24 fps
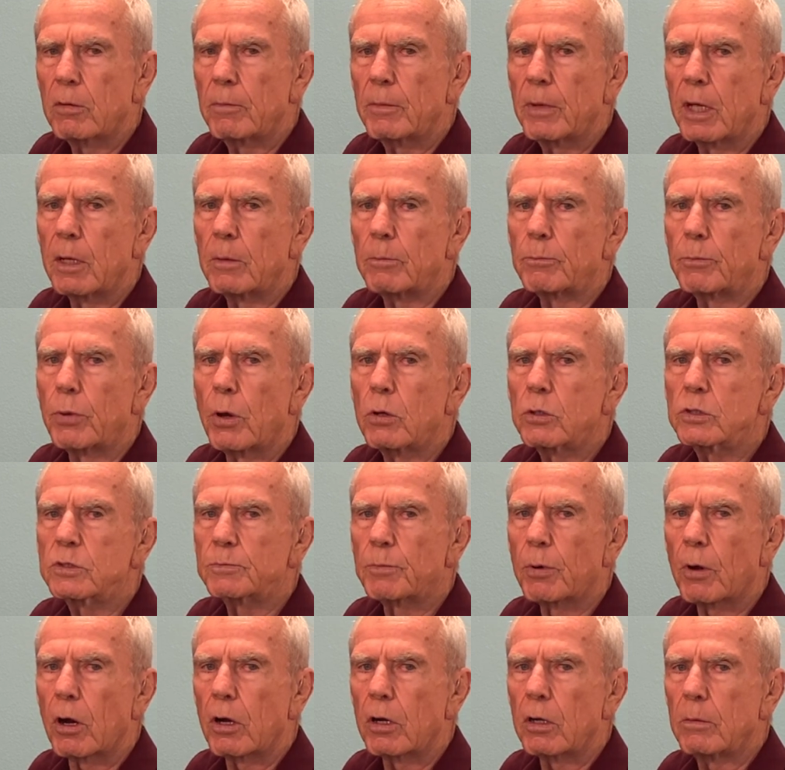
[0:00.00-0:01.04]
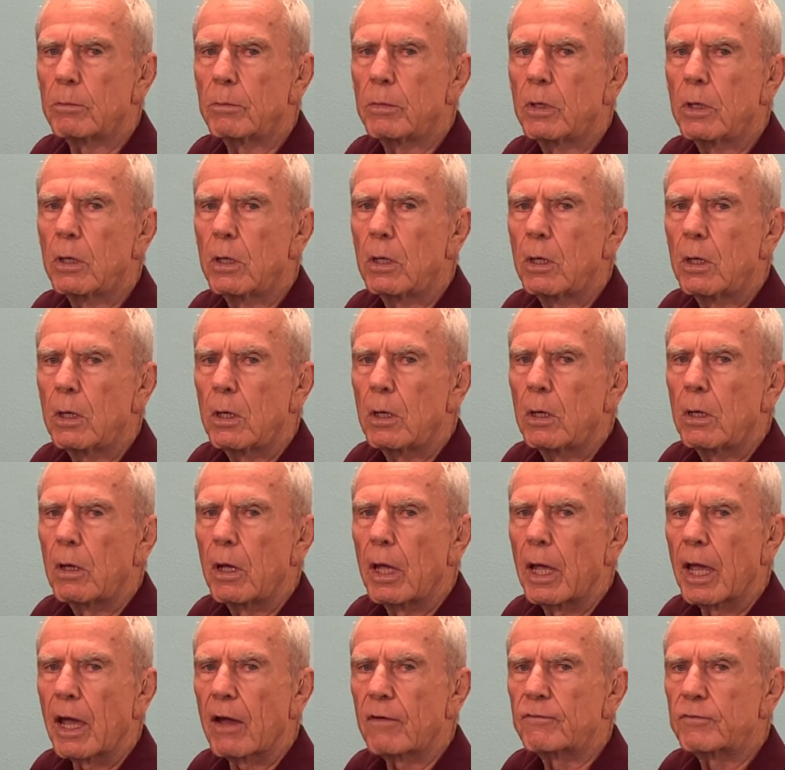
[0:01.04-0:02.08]
and postpartum
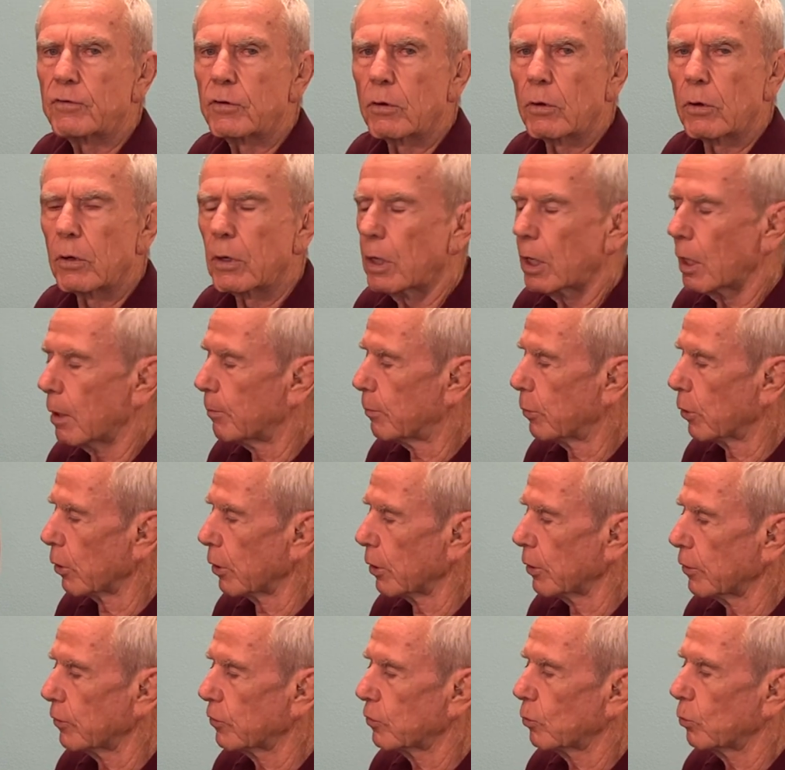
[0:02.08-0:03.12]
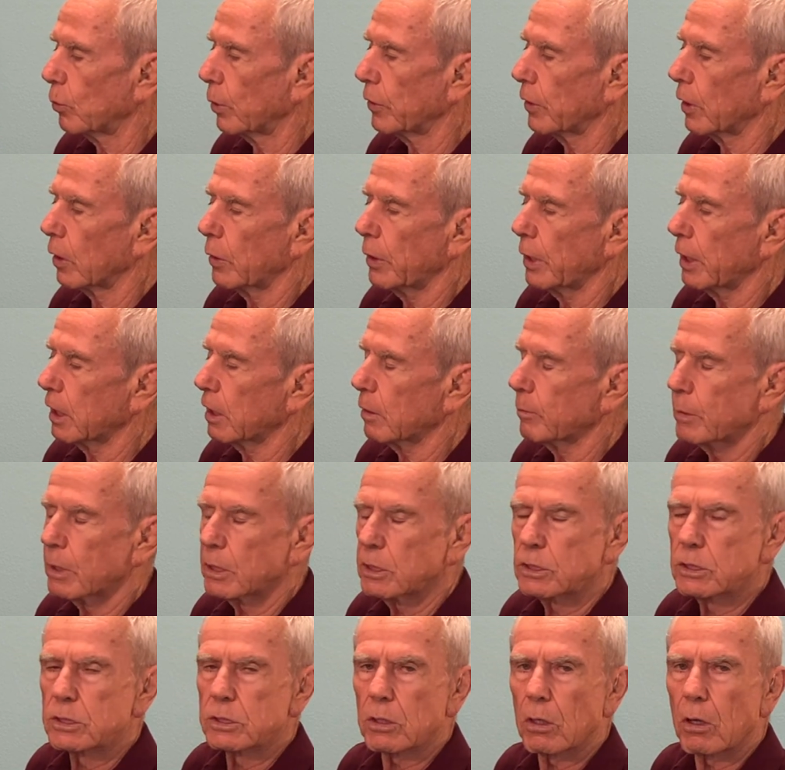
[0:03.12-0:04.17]
after a birth, when the
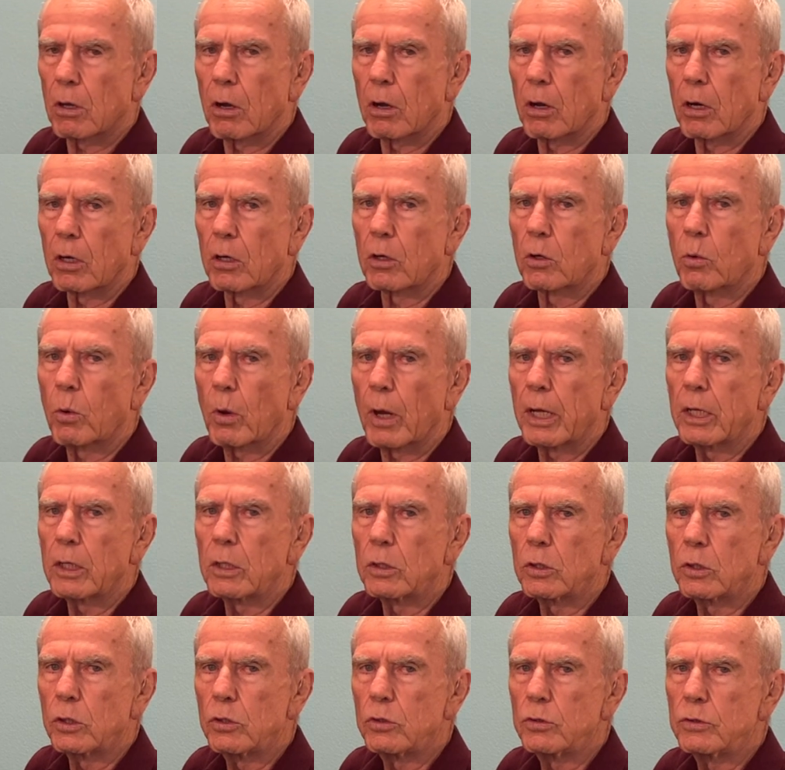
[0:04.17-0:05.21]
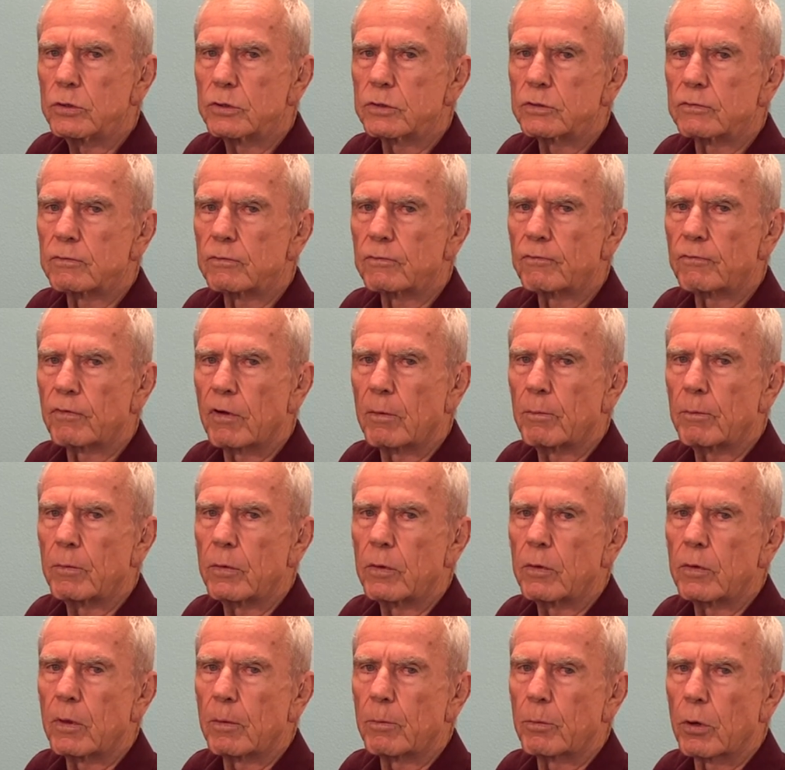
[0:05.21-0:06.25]
ligaments are quite loose from
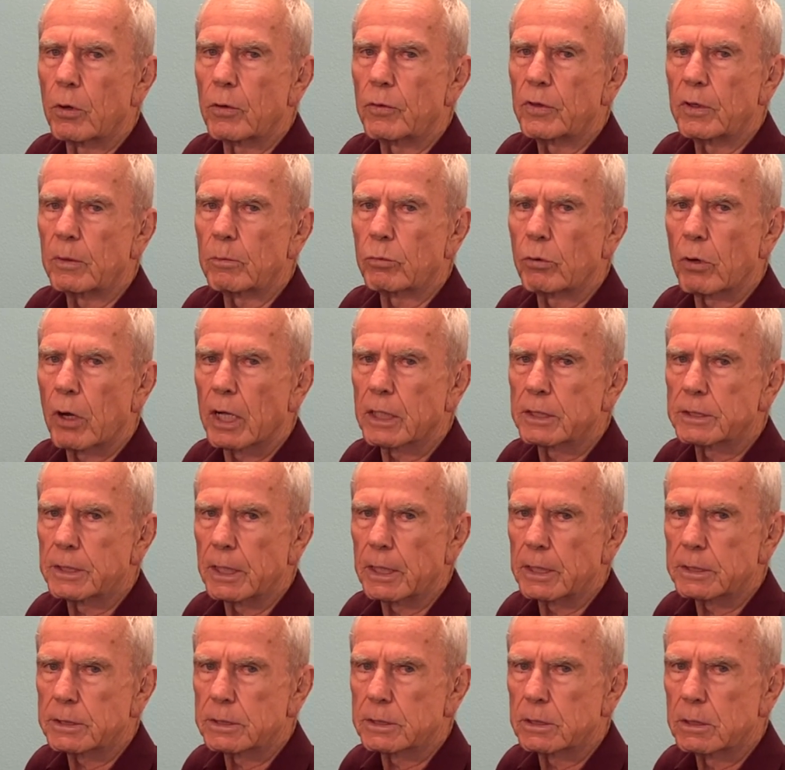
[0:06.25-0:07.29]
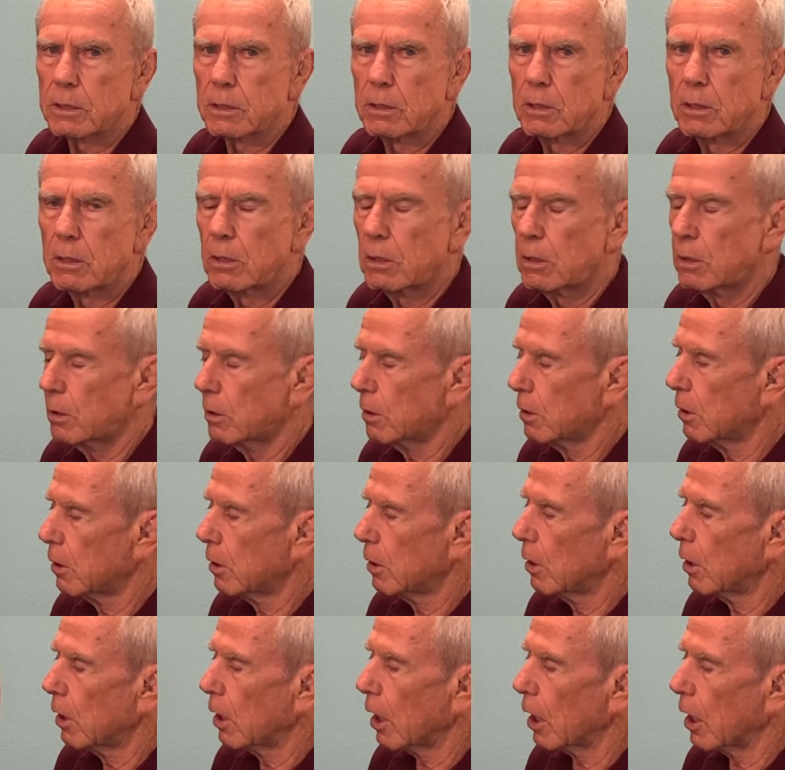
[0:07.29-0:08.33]
the birthing process.
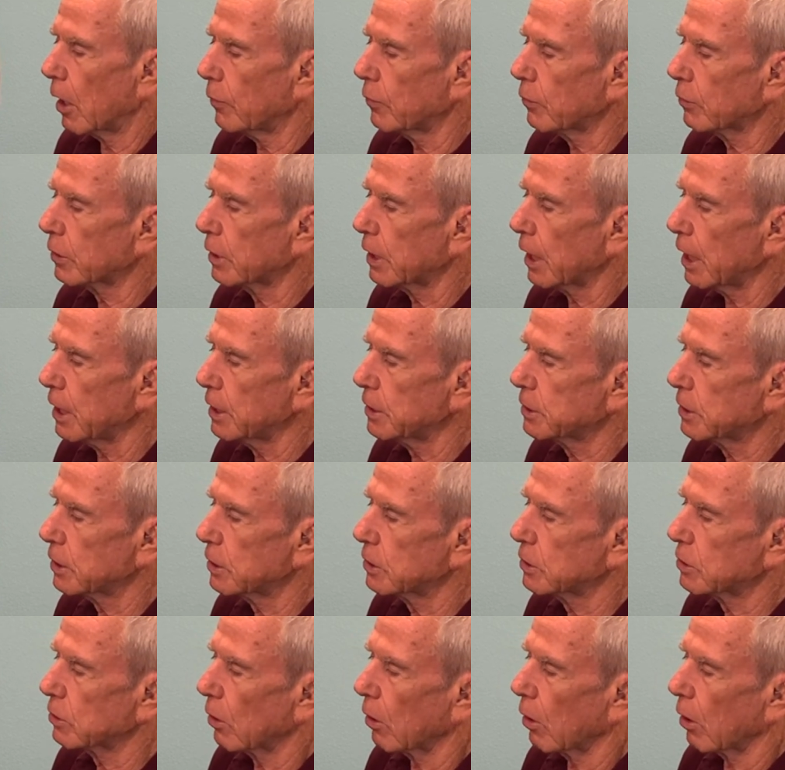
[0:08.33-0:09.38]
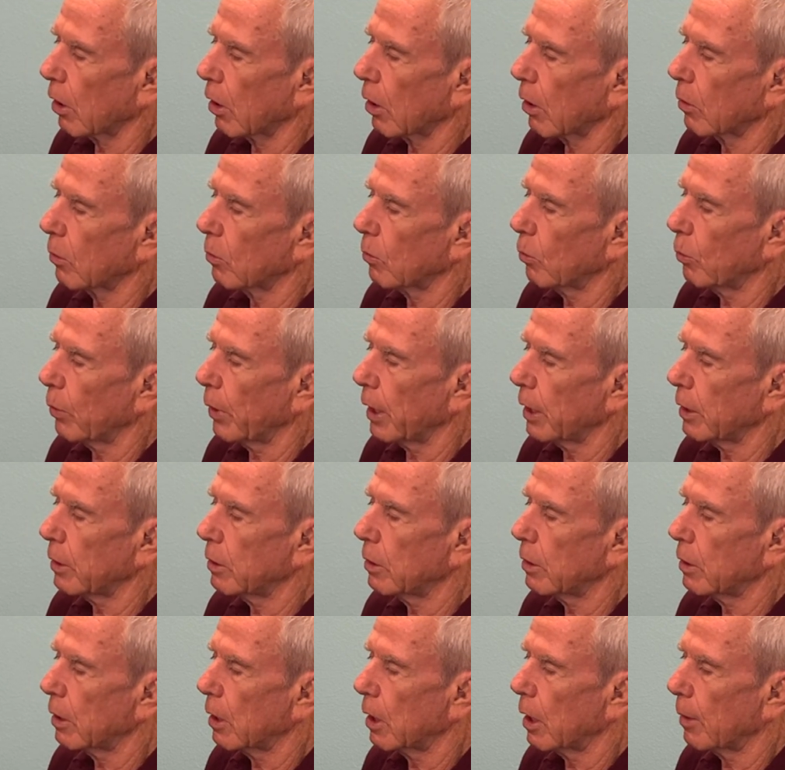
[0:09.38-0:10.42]
Other cases are
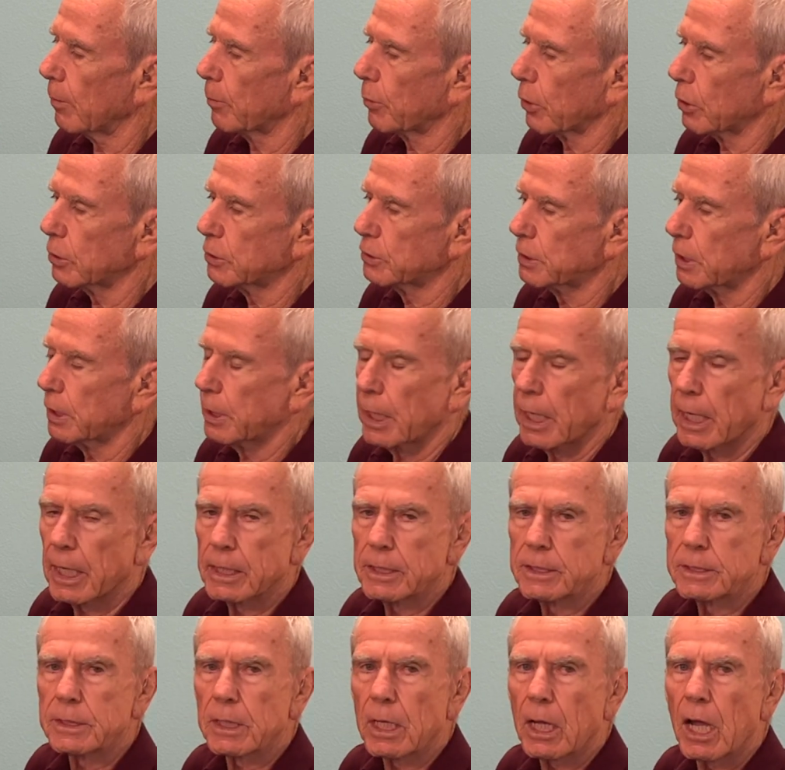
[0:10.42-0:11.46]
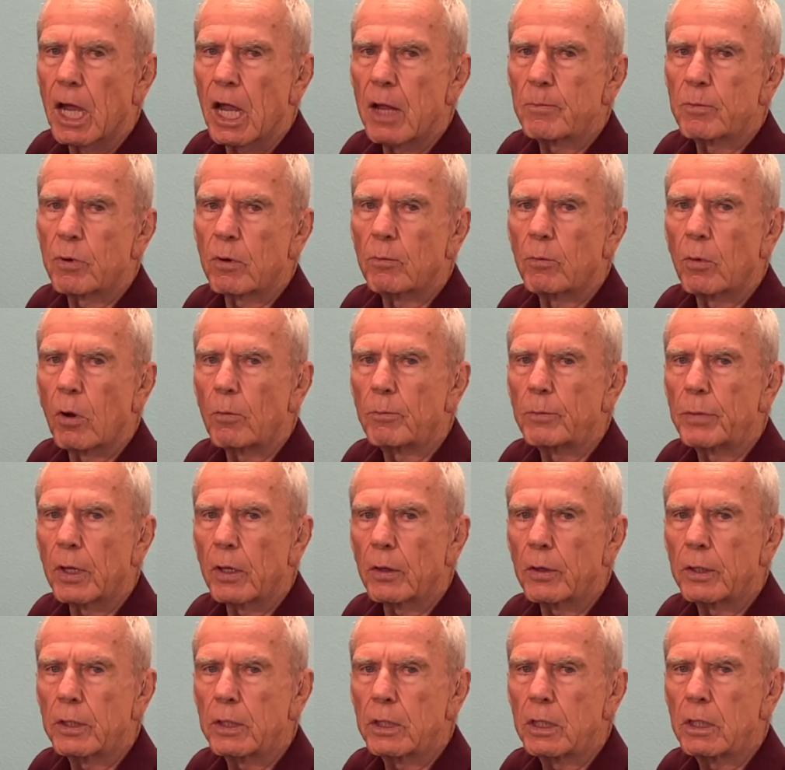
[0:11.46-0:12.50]
when a person has
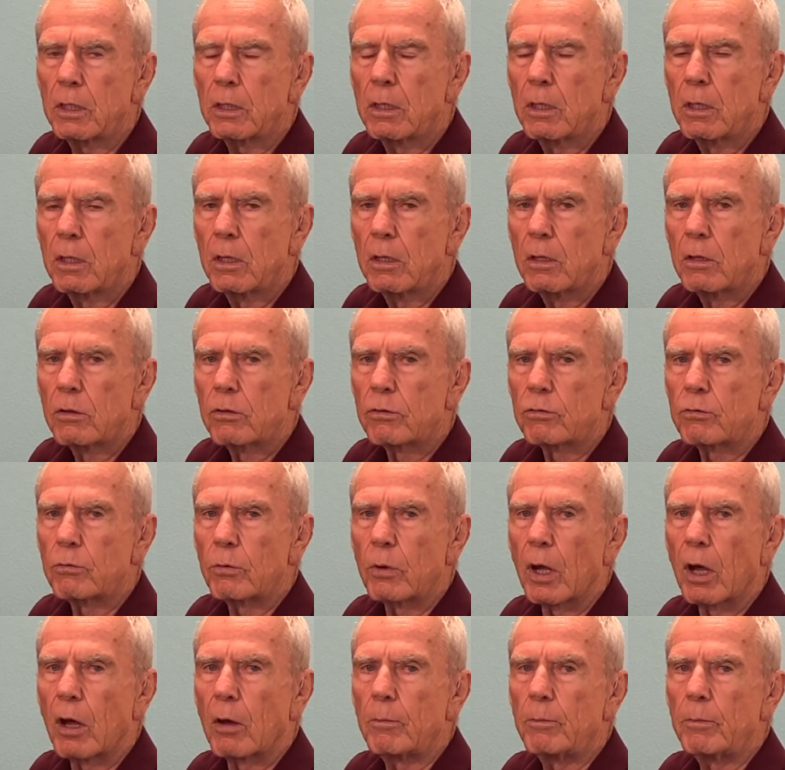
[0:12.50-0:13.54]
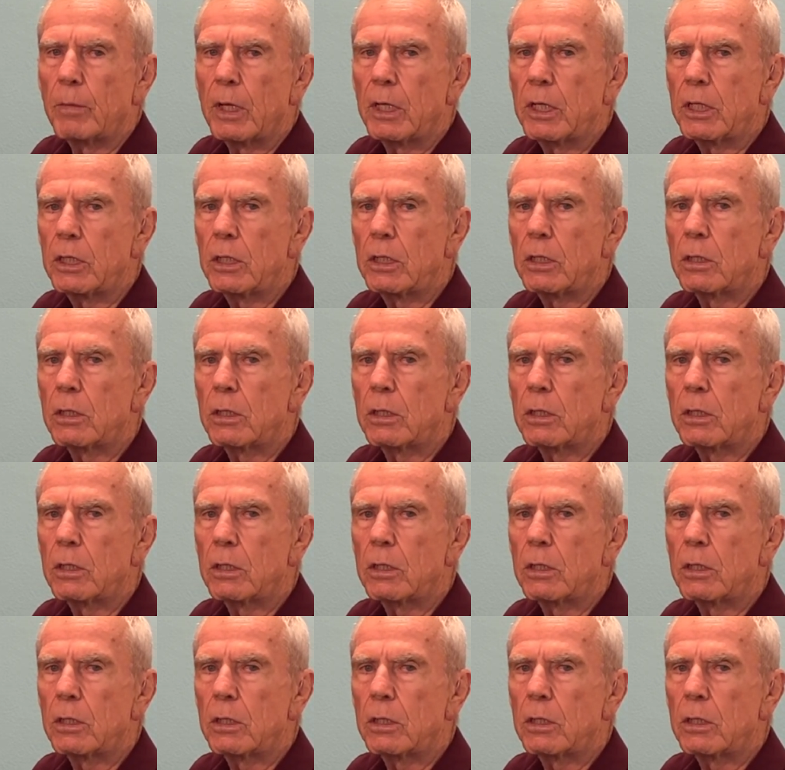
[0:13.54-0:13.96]
hypermobility throughout many